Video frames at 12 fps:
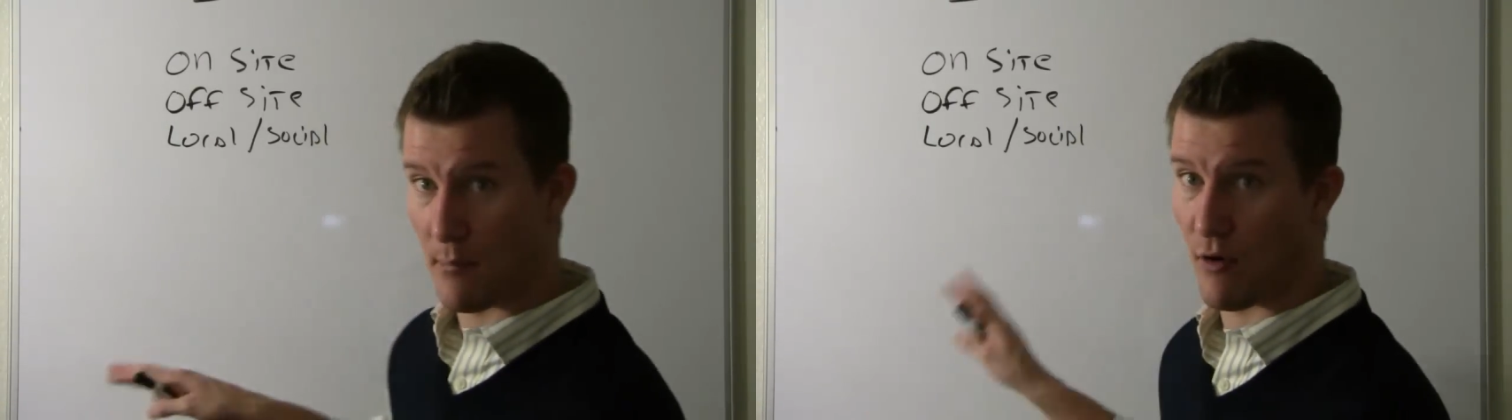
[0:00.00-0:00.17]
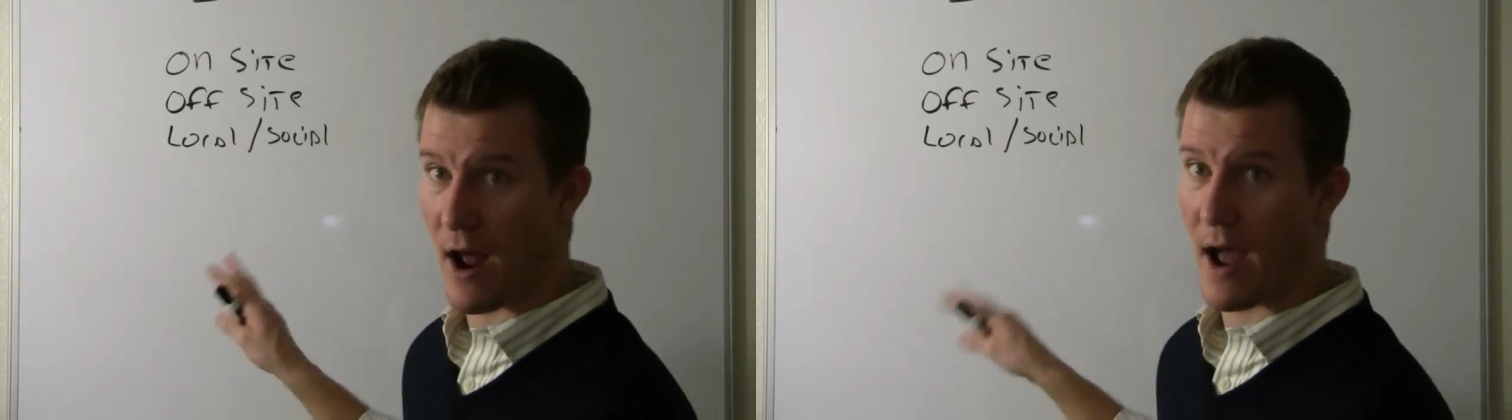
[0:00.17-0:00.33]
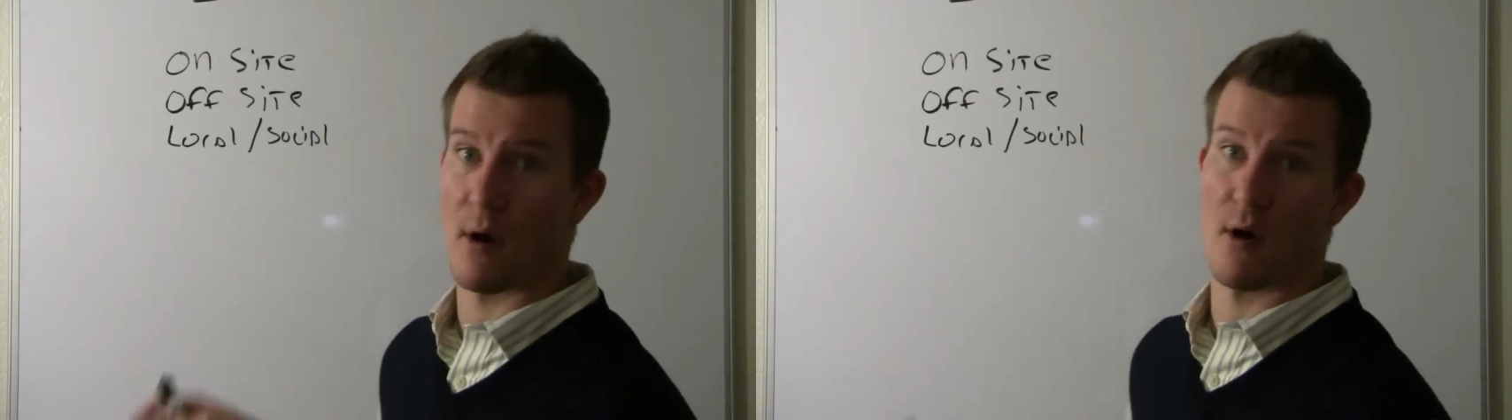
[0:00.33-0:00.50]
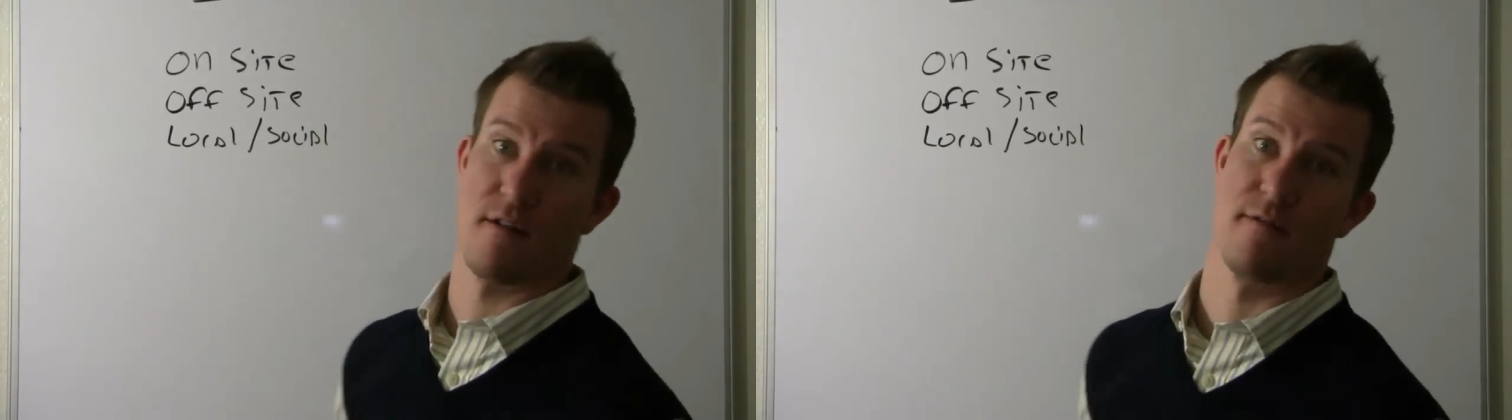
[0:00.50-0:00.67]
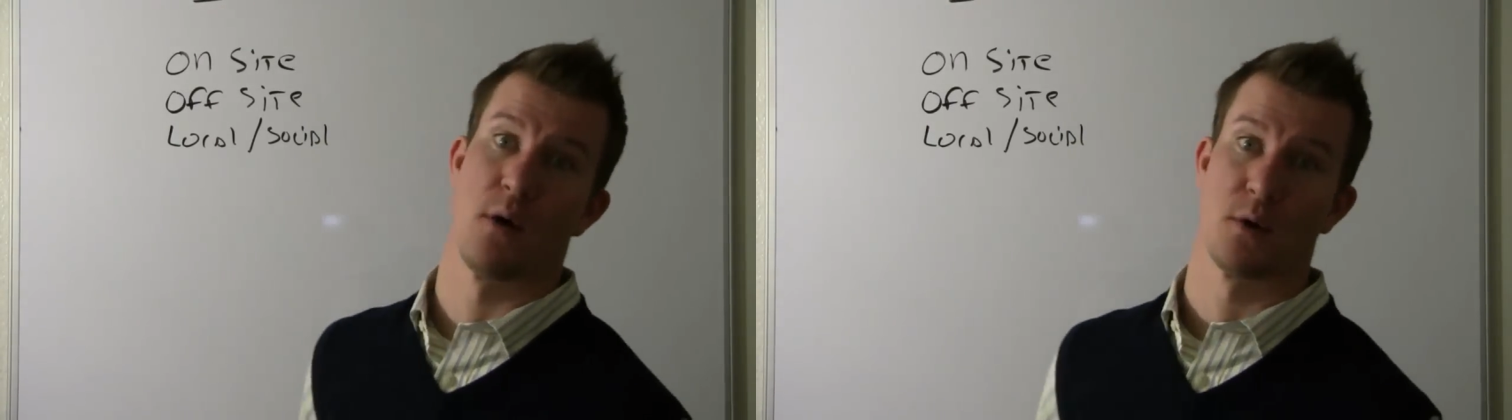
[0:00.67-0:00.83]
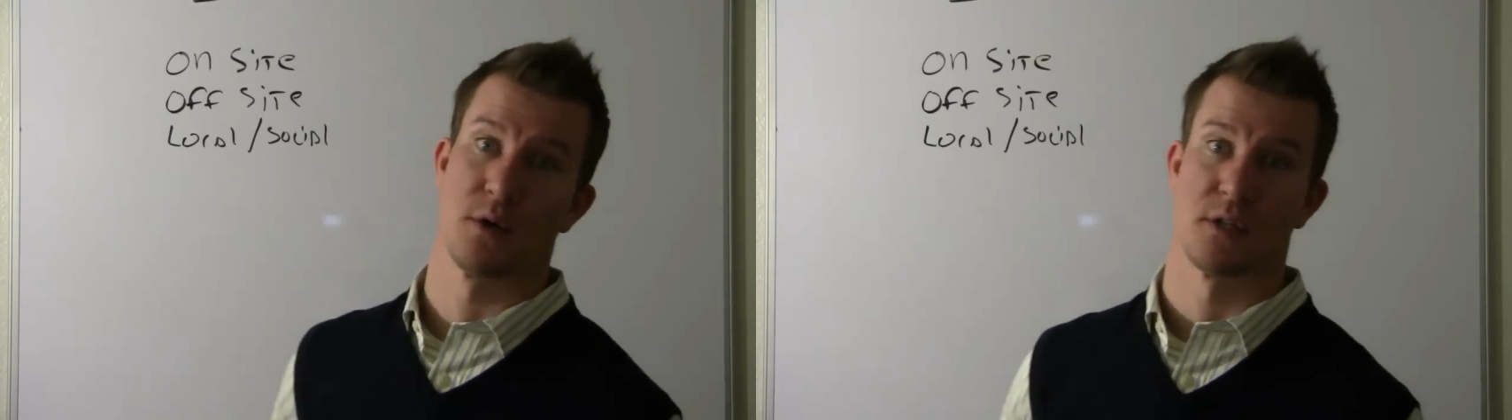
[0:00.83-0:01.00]
primary
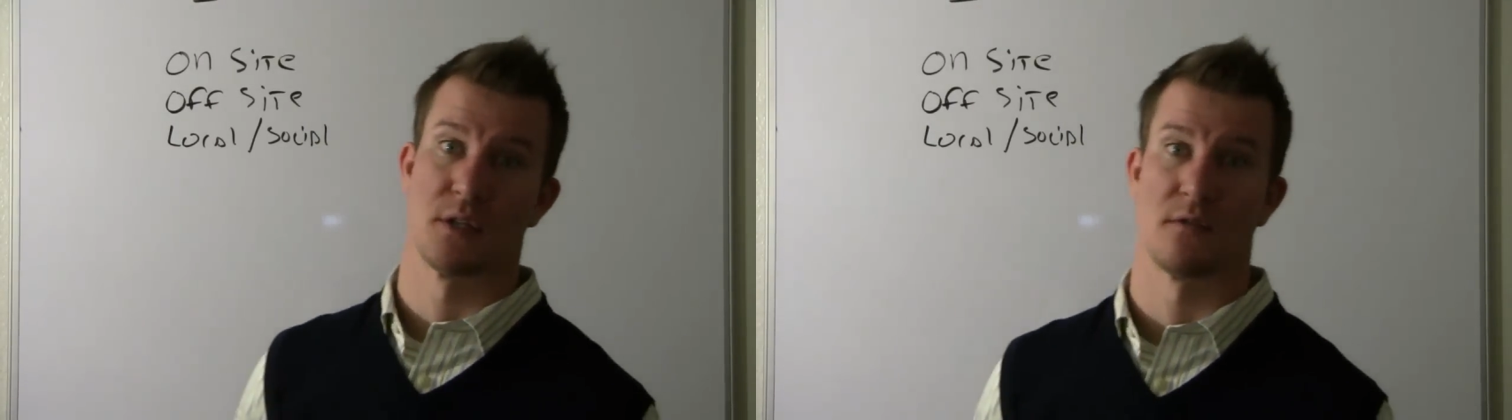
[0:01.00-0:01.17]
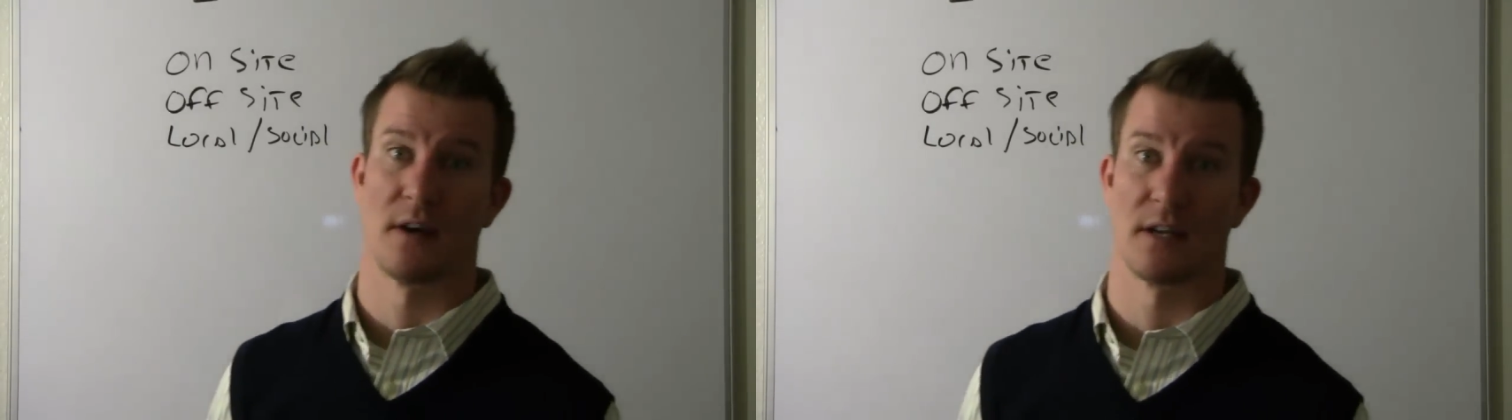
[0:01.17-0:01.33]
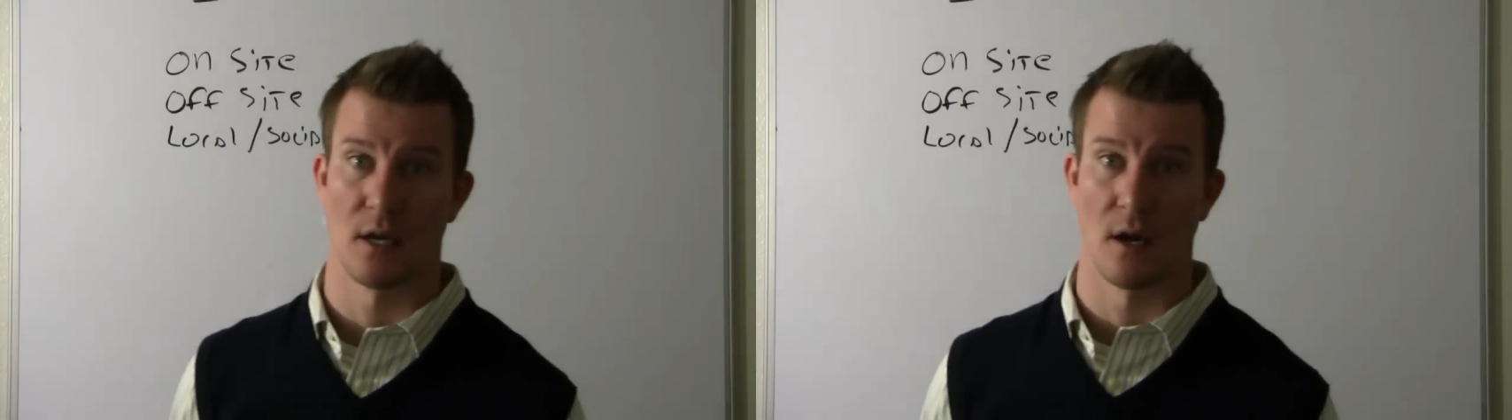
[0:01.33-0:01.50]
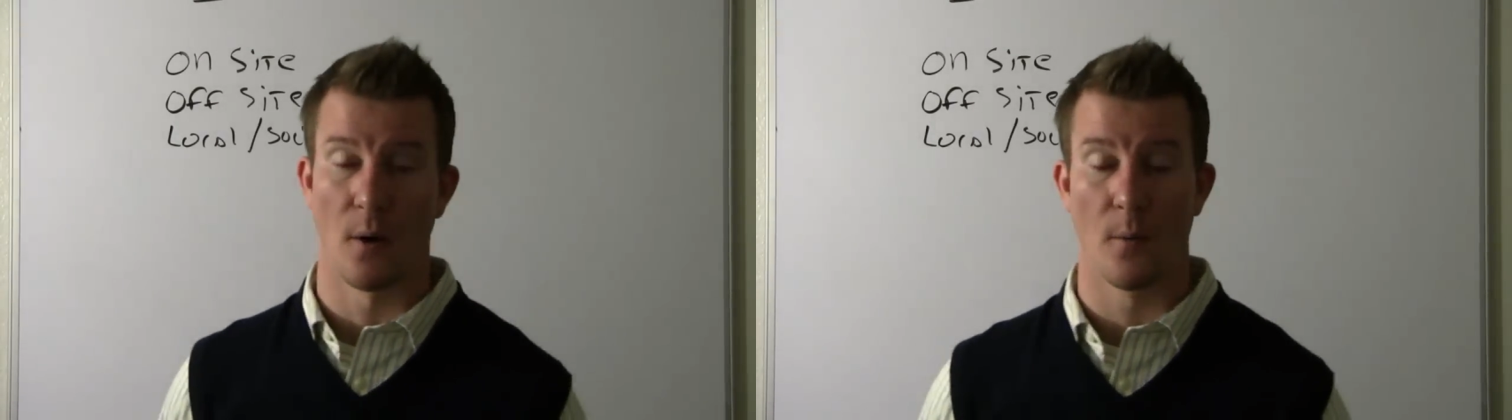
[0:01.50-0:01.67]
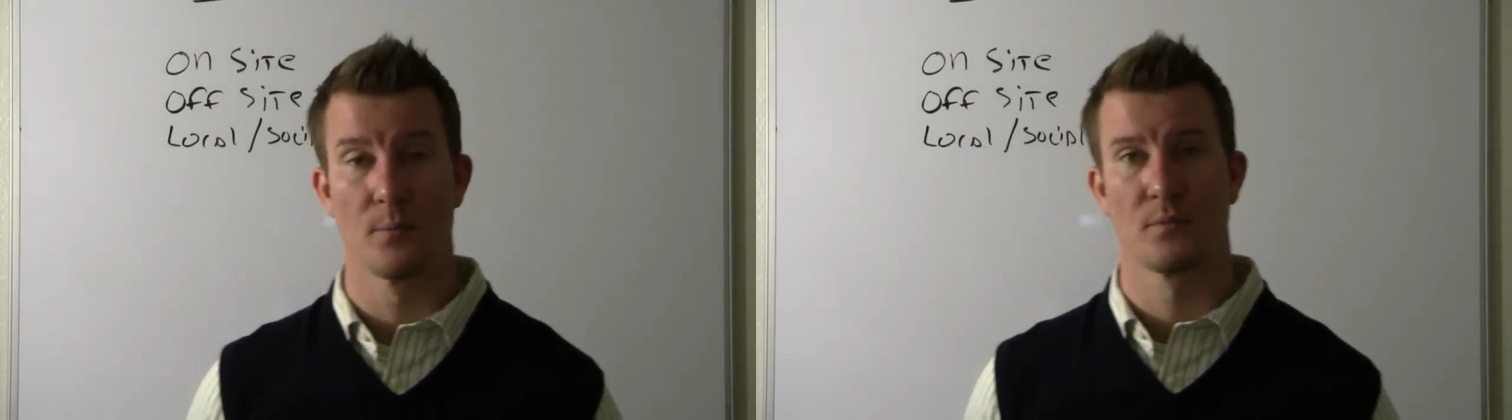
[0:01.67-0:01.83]
focuses of SEO.